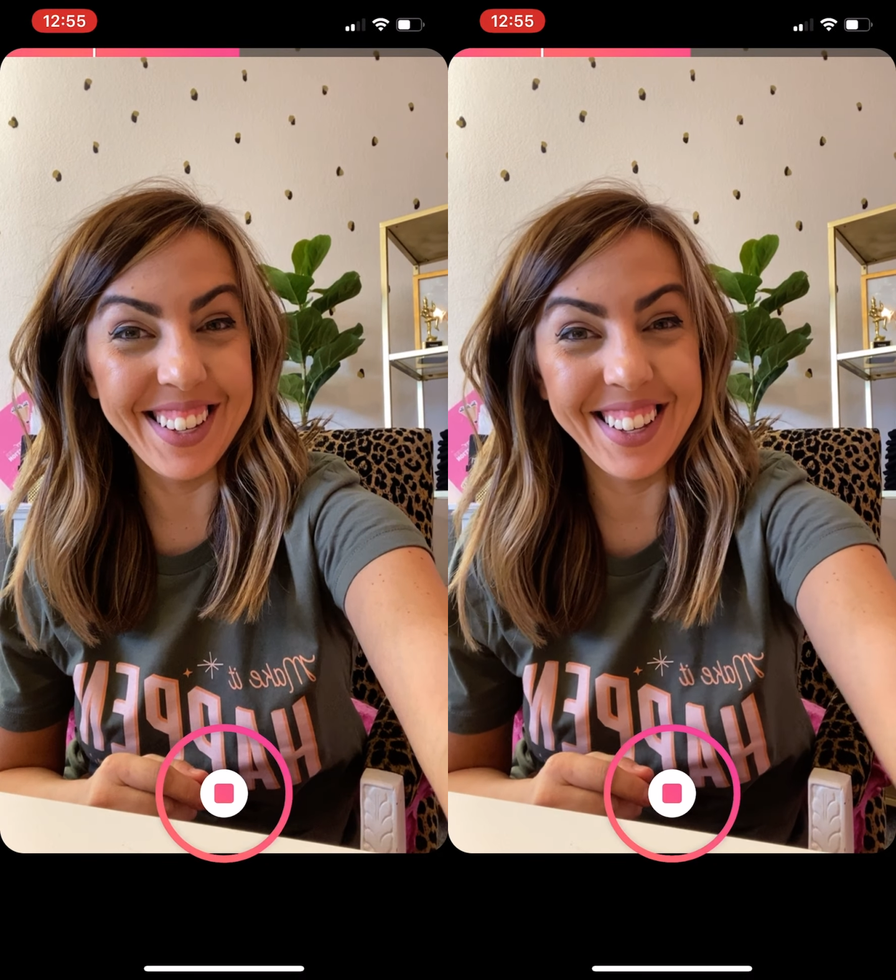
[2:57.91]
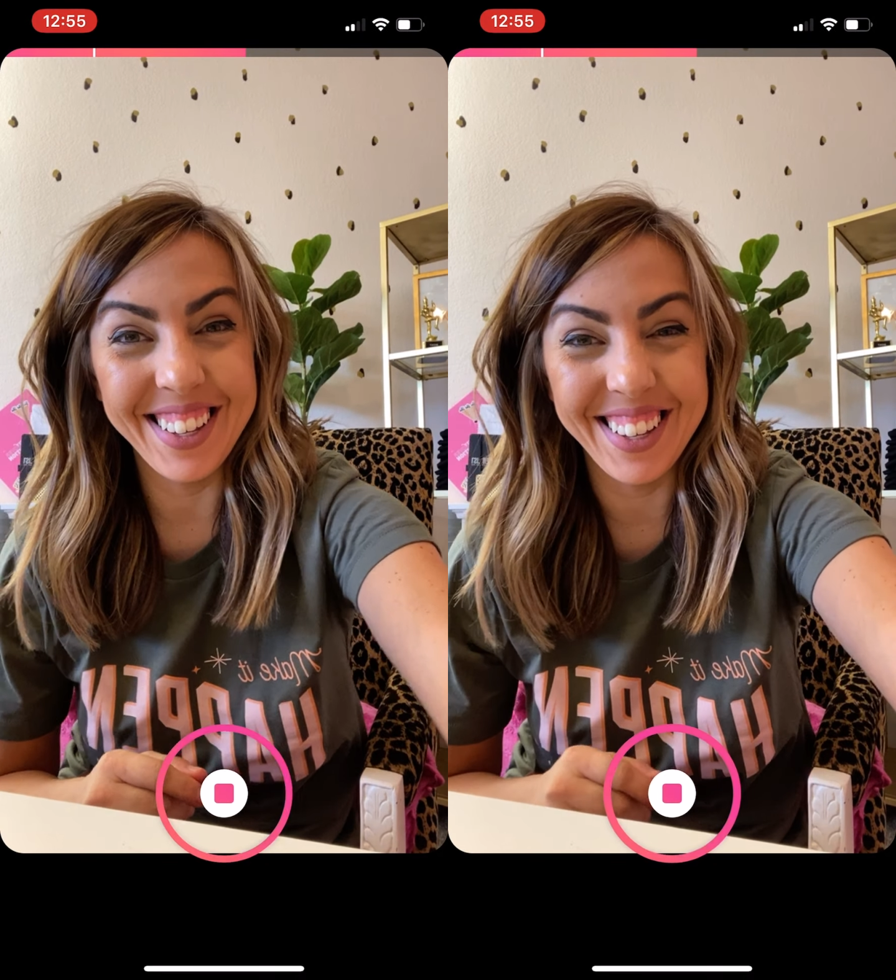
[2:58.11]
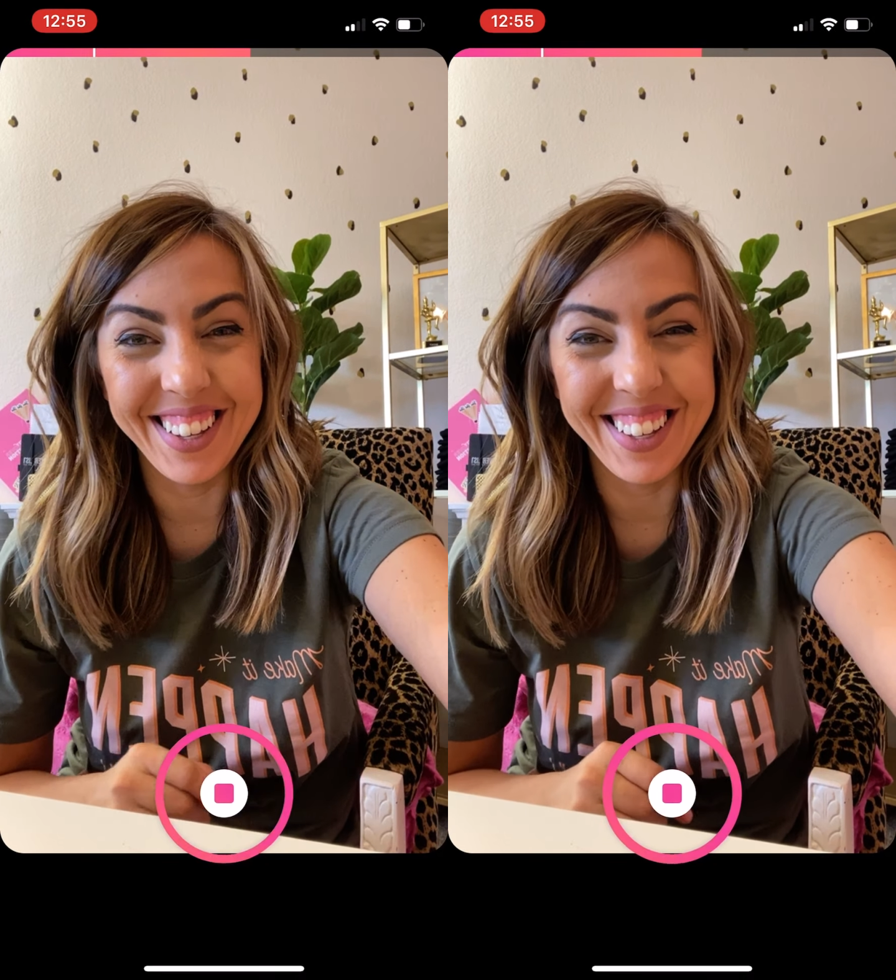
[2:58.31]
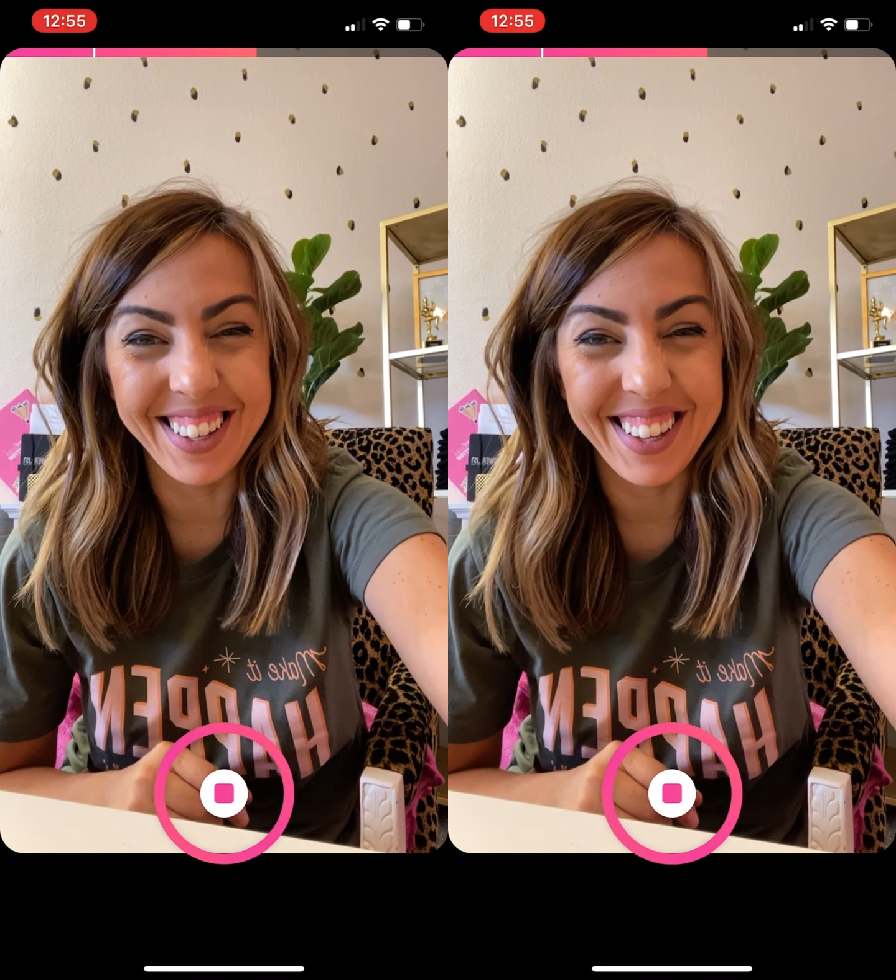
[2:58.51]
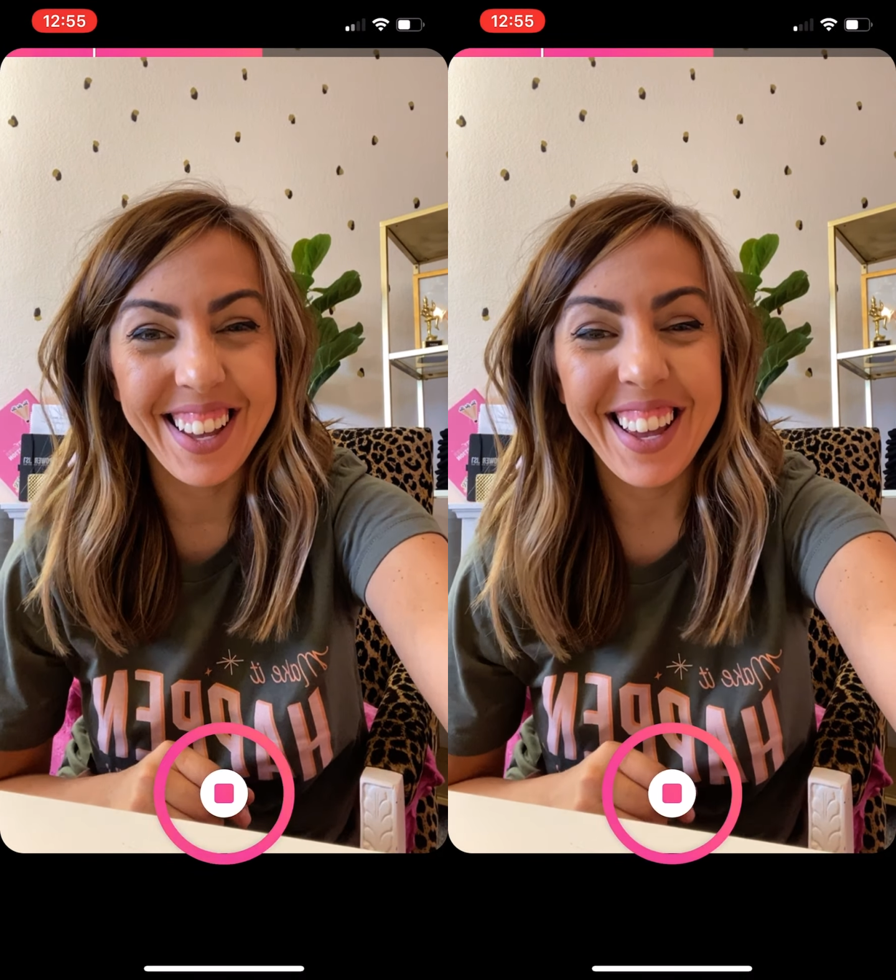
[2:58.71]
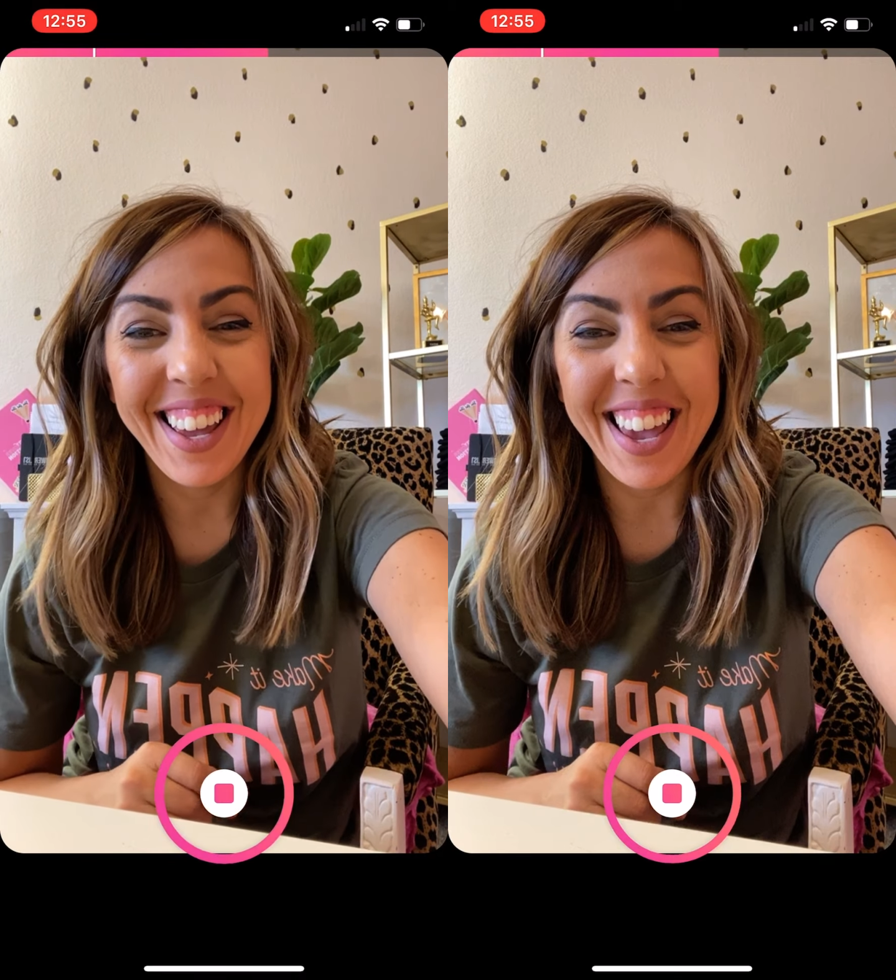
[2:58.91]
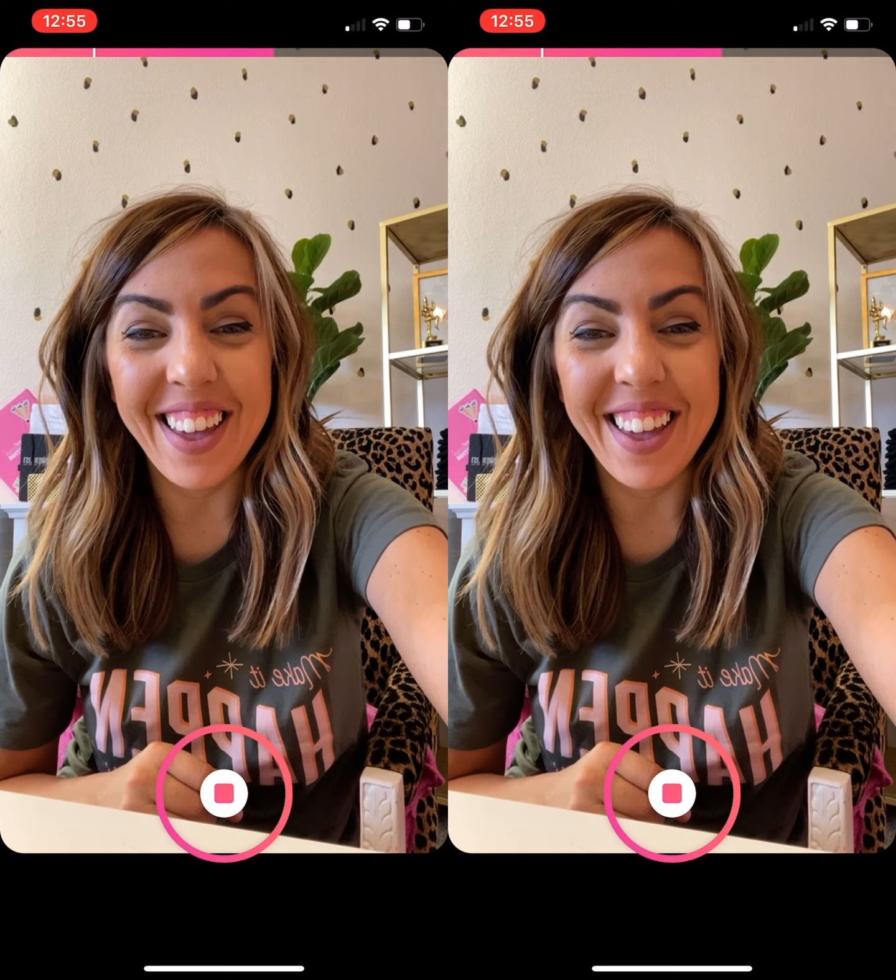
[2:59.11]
And